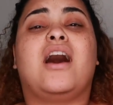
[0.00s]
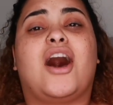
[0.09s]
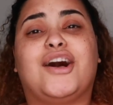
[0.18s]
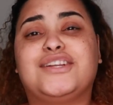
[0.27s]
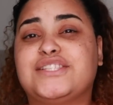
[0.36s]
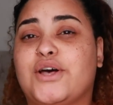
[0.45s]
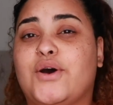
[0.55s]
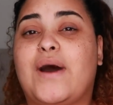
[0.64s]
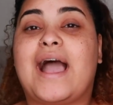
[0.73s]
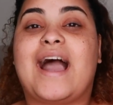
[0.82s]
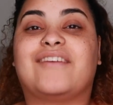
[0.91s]
Also,
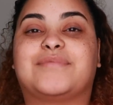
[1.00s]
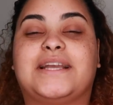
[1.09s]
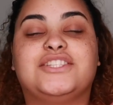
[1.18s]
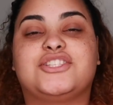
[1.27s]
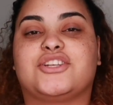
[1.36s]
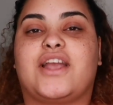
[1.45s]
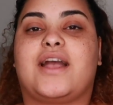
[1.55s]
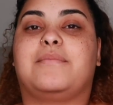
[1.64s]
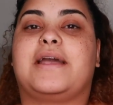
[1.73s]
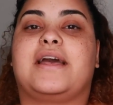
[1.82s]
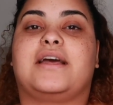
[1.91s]
I have my
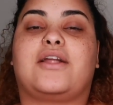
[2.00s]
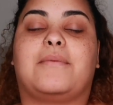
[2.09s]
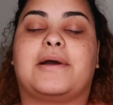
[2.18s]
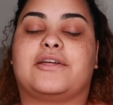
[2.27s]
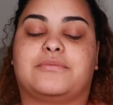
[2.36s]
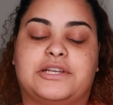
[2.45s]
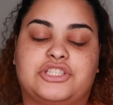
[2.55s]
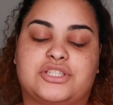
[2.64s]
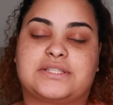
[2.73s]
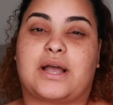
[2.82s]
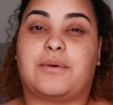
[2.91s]
Instagram and all my other
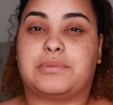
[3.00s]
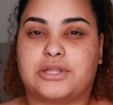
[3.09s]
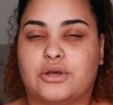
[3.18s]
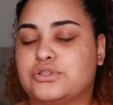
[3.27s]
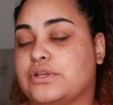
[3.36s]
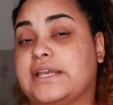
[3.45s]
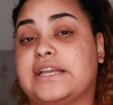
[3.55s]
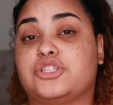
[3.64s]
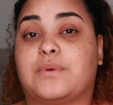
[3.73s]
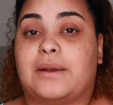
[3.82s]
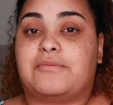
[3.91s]
pages down below, so in
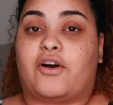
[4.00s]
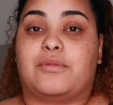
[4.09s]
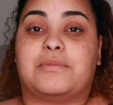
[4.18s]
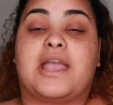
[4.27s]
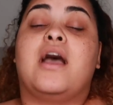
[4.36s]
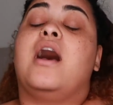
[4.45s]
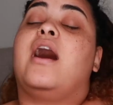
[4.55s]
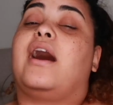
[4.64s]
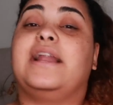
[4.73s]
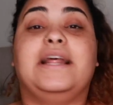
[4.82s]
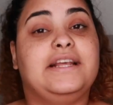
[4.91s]
case you want to follow me
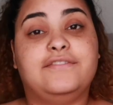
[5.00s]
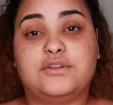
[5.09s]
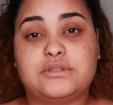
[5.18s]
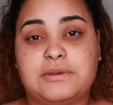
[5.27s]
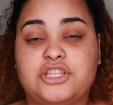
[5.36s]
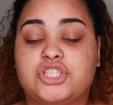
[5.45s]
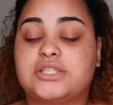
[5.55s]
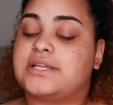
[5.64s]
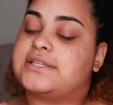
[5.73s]
on any of those pages,